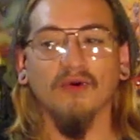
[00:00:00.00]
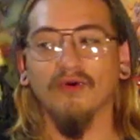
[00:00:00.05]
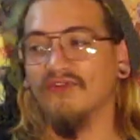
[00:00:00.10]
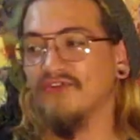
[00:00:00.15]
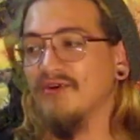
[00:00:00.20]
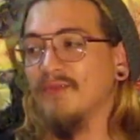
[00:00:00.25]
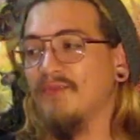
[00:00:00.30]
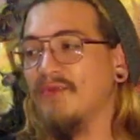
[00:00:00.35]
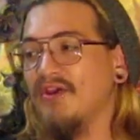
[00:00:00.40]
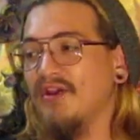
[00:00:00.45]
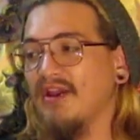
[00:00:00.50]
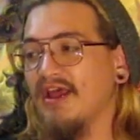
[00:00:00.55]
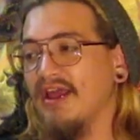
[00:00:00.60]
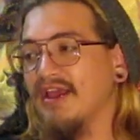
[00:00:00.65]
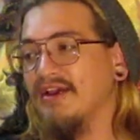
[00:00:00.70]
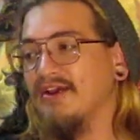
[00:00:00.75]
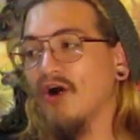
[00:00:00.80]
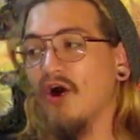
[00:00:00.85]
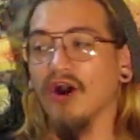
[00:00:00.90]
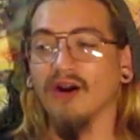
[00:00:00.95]
or something
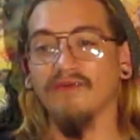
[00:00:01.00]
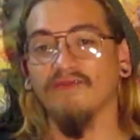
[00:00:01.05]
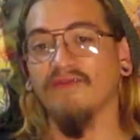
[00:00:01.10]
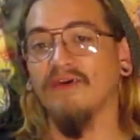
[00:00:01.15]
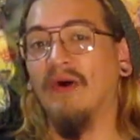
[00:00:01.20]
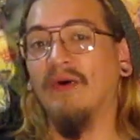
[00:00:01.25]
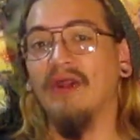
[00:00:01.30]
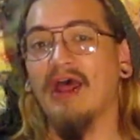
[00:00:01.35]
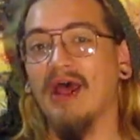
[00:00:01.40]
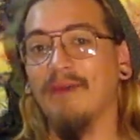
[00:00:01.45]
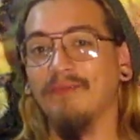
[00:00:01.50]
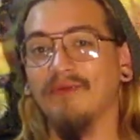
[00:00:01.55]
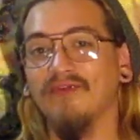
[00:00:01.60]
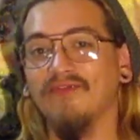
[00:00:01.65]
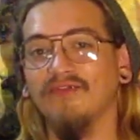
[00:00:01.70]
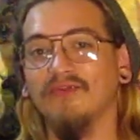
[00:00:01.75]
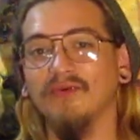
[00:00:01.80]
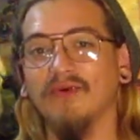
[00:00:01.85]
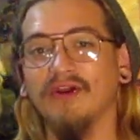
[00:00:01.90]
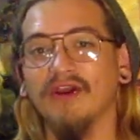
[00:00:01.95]
like heartfelt
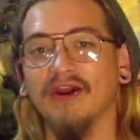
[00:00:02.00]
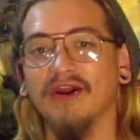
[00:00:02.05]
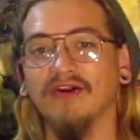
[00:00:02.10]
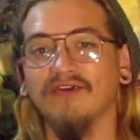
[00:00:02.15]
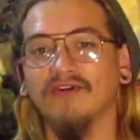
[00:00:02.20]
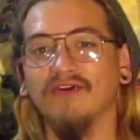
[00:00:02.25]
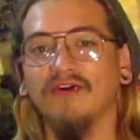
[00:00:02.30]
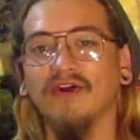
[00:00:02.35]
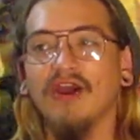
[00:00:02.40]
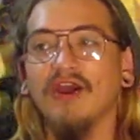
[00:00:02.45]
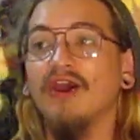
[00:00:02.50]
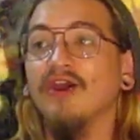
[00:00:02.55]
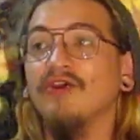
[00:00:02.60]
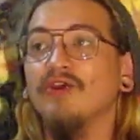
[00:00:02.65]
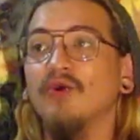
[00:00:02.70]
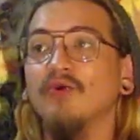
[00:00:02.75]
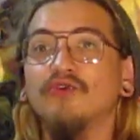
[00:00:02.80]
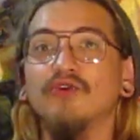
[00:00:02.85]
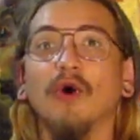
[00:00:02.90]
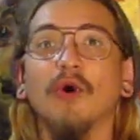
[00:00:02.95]
happens to a character,
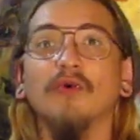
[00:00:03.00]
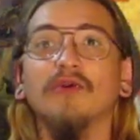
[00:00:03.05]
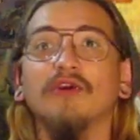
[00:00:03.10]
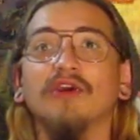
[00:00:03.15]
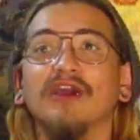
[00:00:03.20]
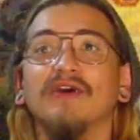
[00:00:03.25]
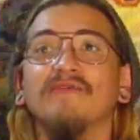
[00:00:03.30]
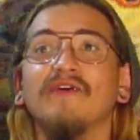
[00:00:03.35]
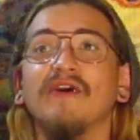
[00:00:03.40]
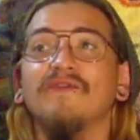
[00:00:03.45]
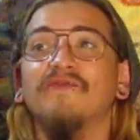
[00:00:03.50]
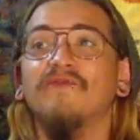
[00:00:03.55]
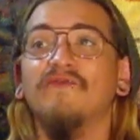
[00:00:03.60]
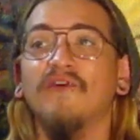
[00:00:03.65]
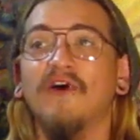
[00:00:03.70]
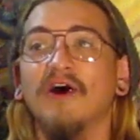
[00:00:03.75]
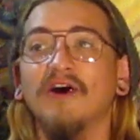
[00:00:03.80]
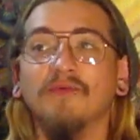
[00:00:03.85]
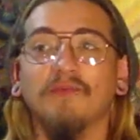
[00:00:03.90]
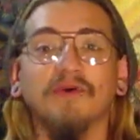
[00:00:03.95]
you don't give a
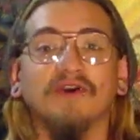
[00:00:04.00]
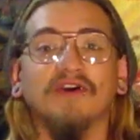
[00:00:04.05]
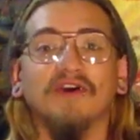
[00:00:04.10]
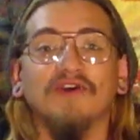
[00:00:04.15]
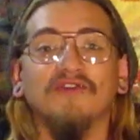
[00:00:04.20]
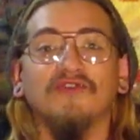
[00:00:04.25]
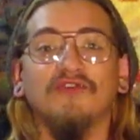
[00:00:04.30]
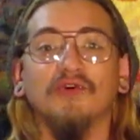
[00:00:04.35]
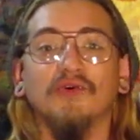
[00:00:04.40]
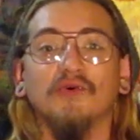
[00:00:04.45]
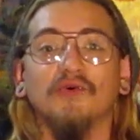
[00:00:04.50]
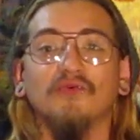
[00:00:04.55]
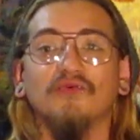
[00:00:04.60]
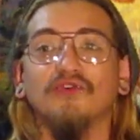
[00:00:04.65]
fuck because you